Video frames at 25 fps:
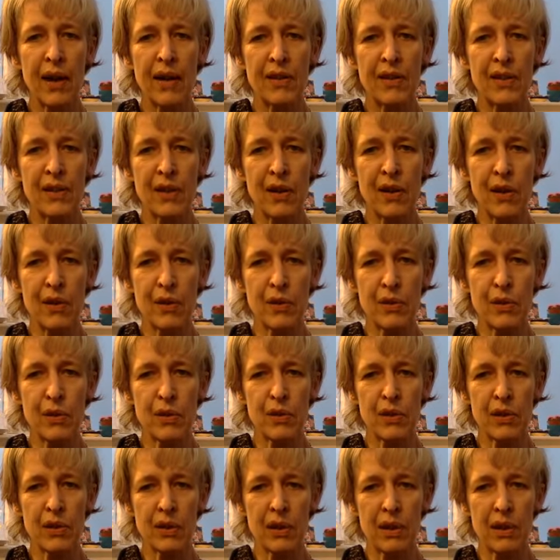as an
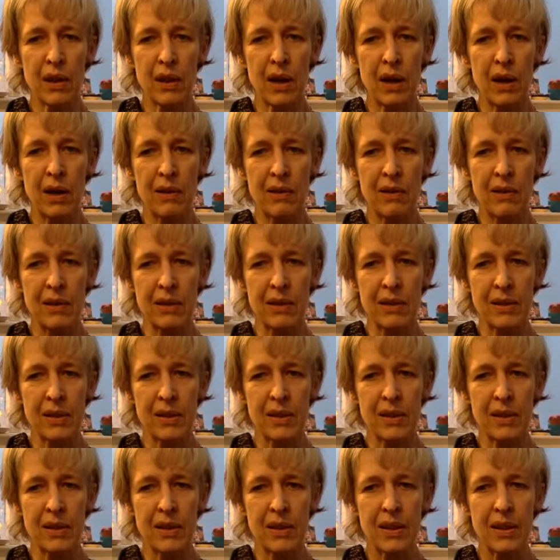ocean current,
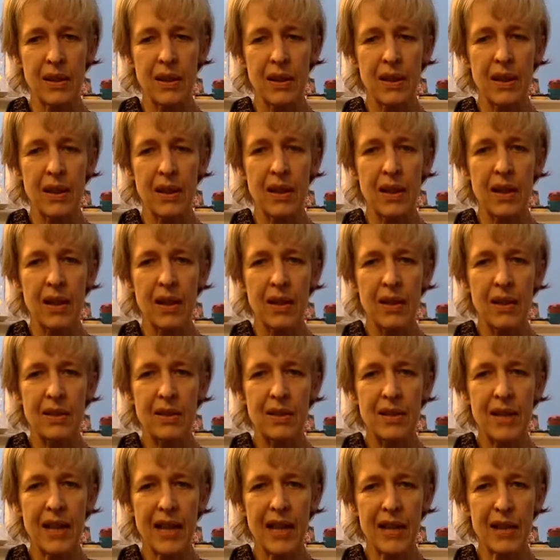
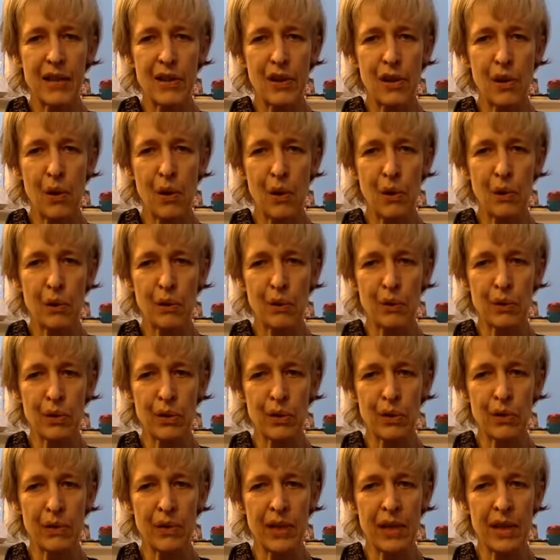takes hold
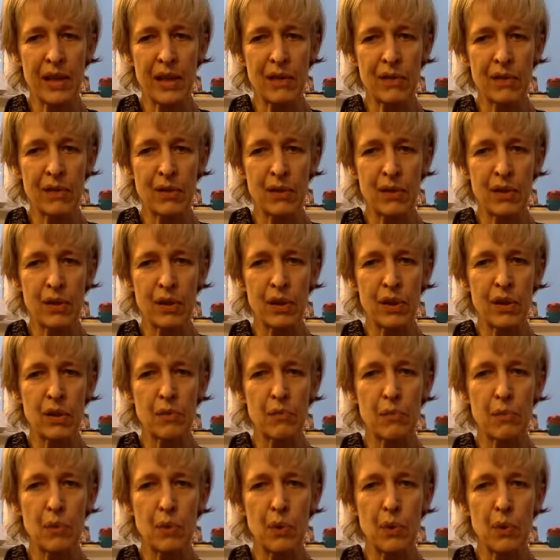of even the
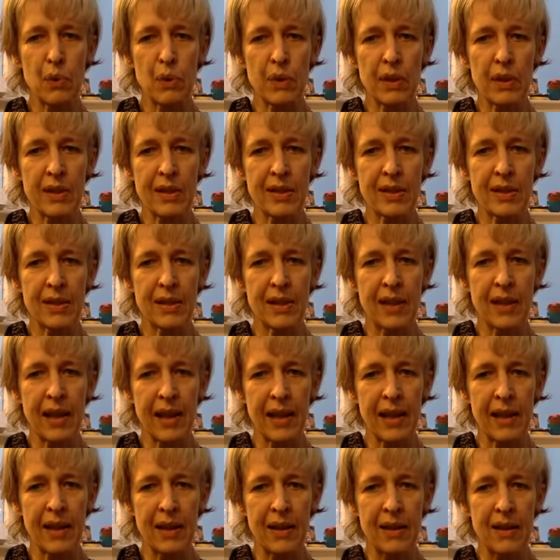smallest
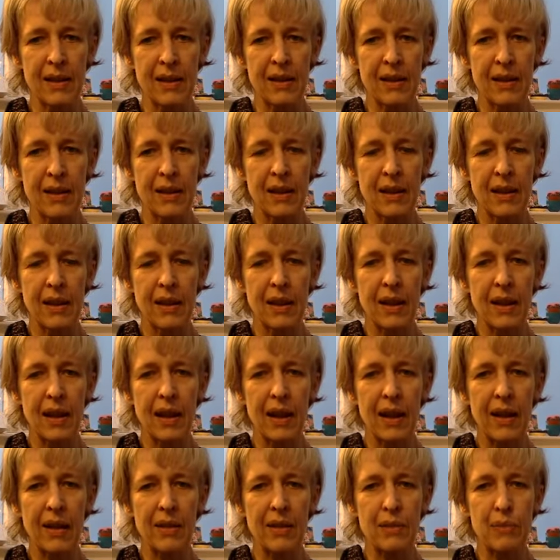thing
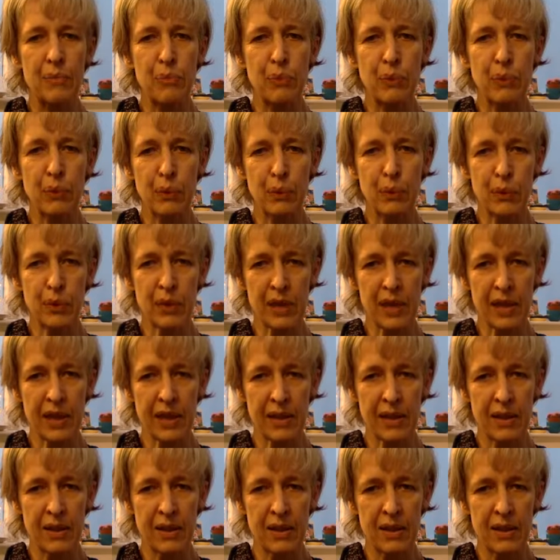and pulls
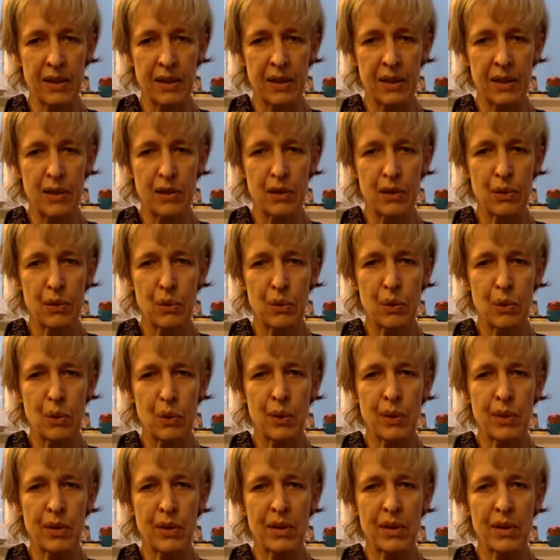it
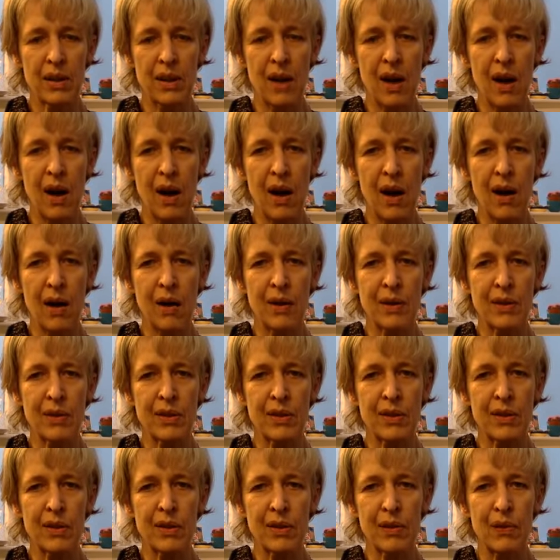towards the
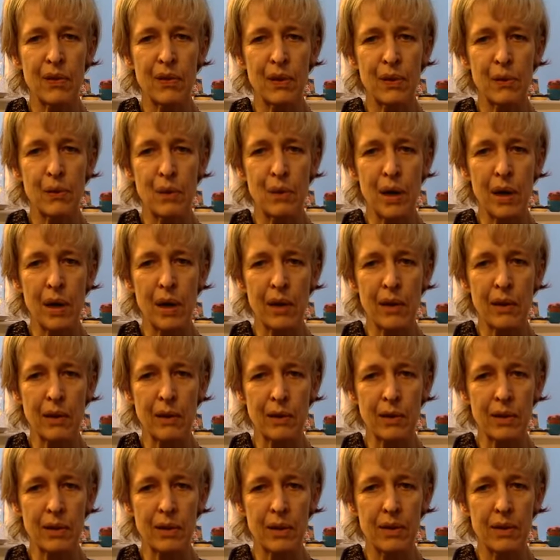heart of the world.